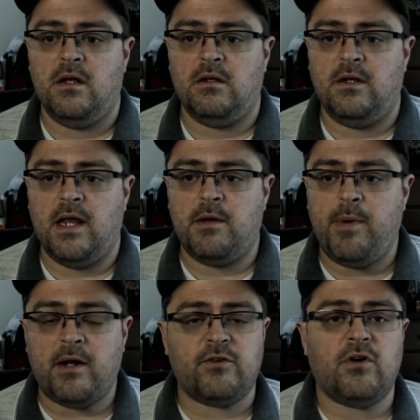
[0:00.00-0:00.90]
Like
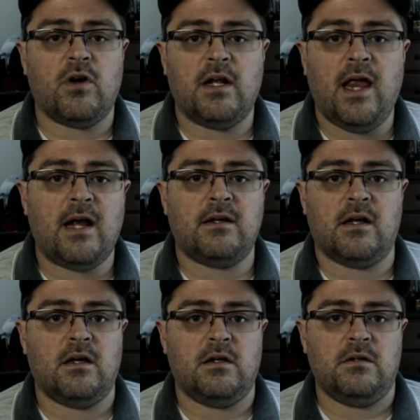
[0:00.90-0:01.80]
Battlestar
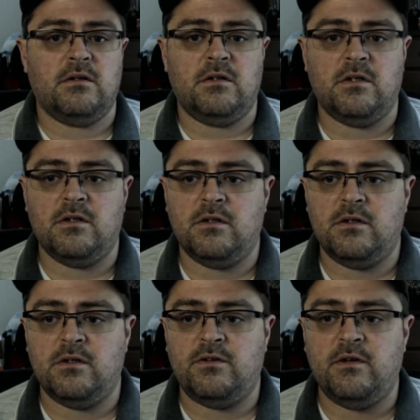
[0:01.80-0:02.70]
Galactica,
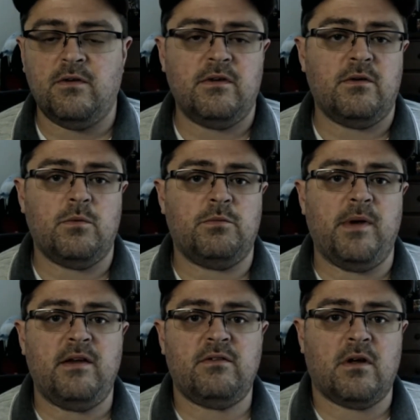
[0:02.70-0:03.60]
the series it was
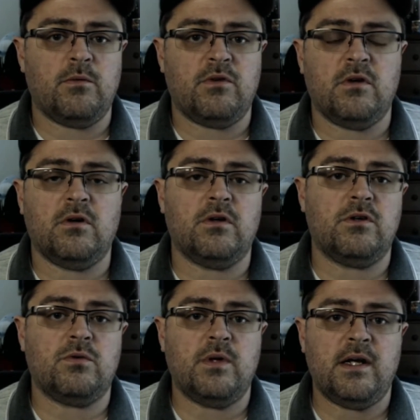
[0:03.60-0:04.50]
based on was in the early
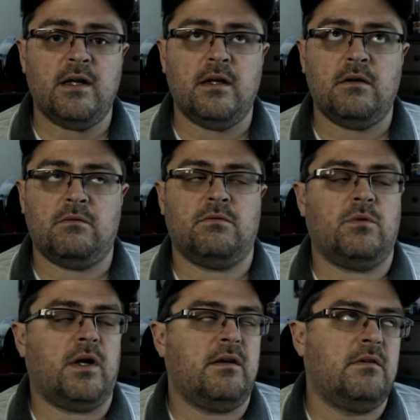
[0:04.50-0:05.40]

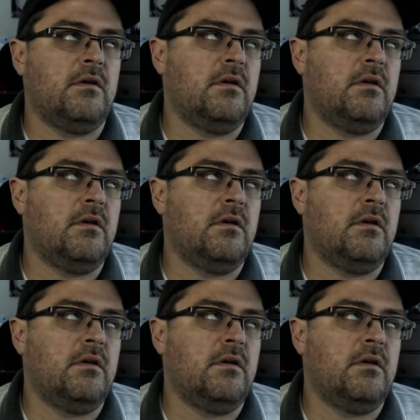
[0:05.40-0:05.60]
2000s.